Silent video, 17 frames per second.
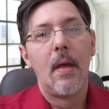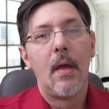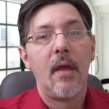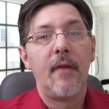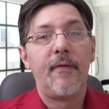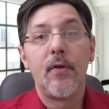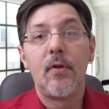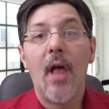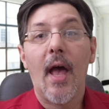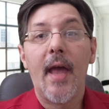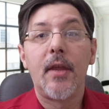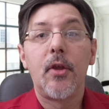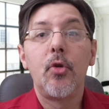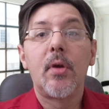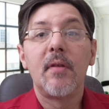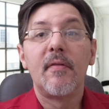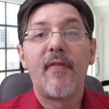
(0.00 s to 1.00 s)
If you'd like,
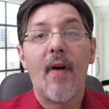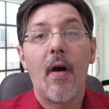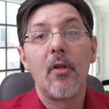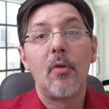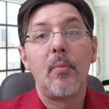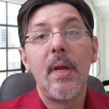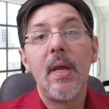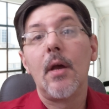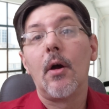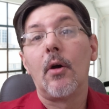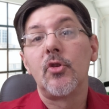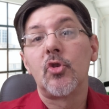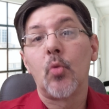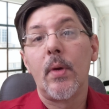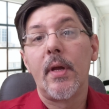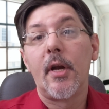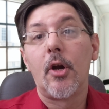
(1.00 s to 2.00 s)
you can follow me on
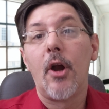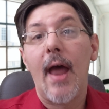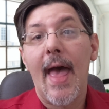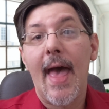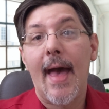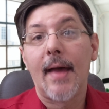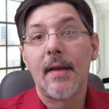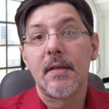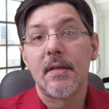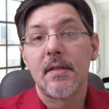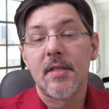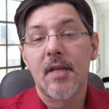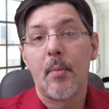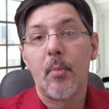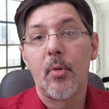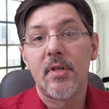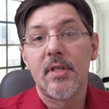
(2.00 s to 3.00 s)
Twitter at
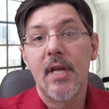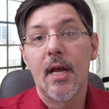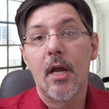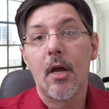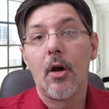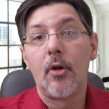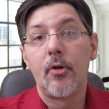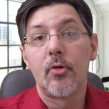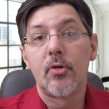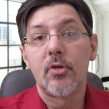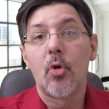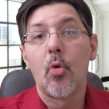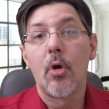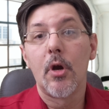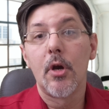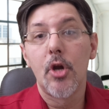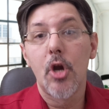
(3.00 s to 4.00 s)

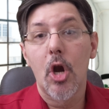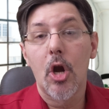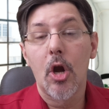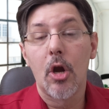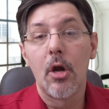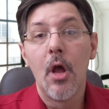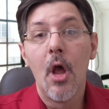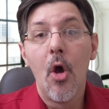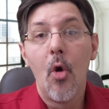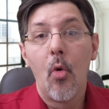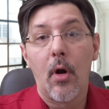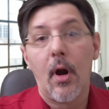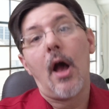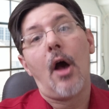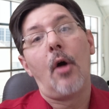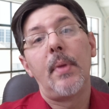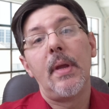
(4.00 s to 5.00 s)
cybersec_nerd, where
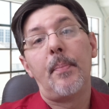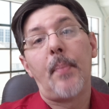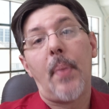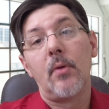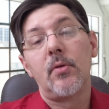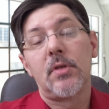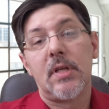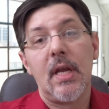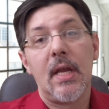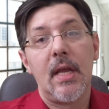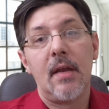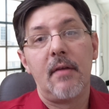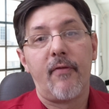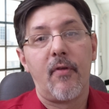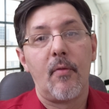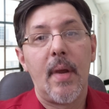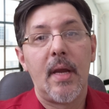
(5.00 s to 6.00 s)
I'll be posting
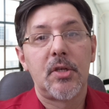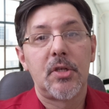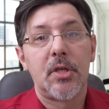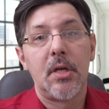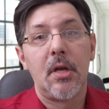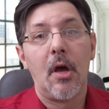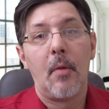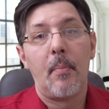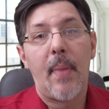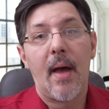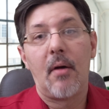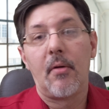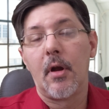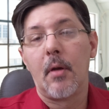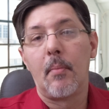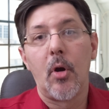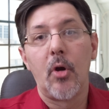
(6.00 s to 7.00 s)
information
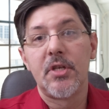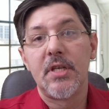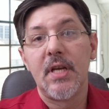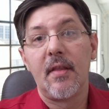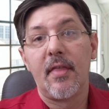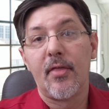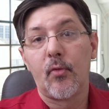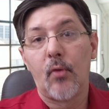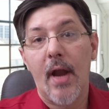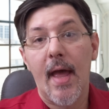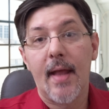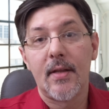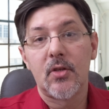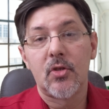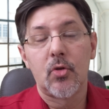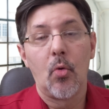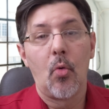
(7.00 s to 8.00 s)
about emerging
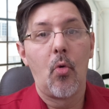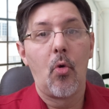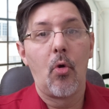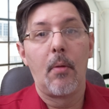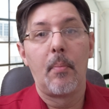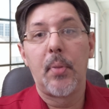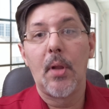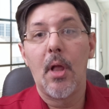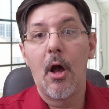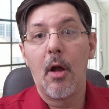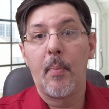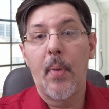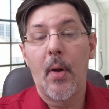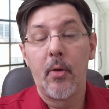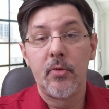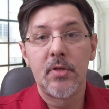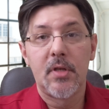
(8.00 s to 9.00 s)
threats or blog
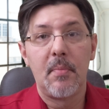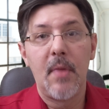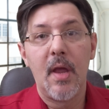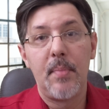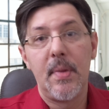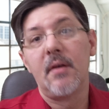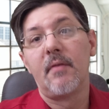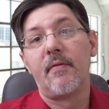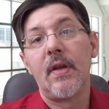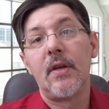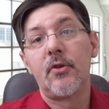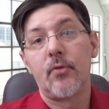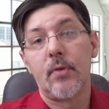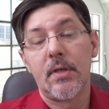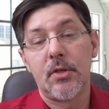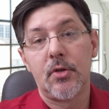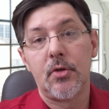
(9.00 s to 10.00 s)
posts that may be of
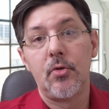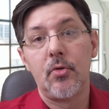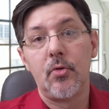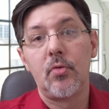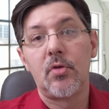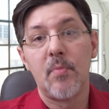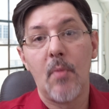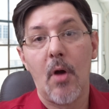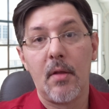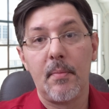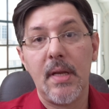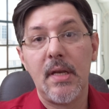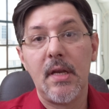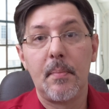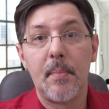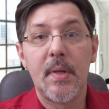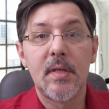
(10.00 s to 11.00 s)
interest to small and
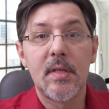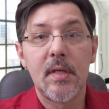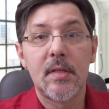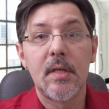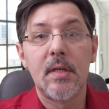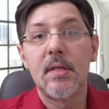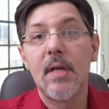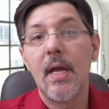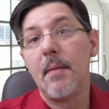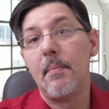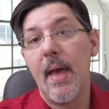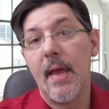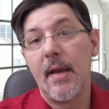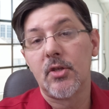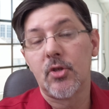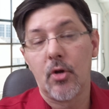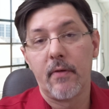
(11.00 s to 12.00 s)
medium businesses and
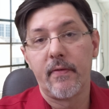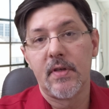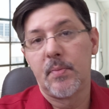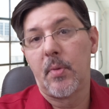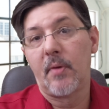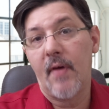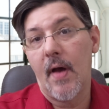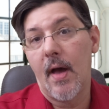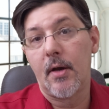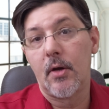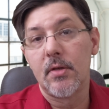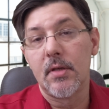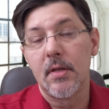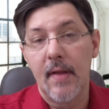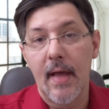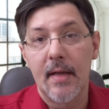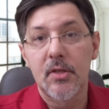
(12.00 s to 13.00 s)
managed service providers
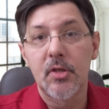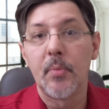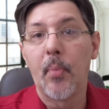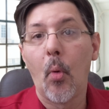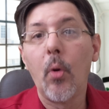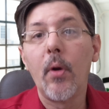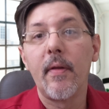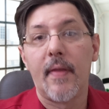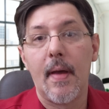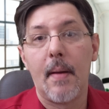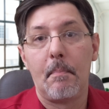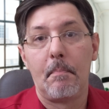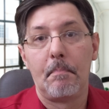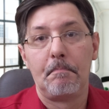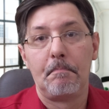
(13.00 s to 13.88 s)
that support them.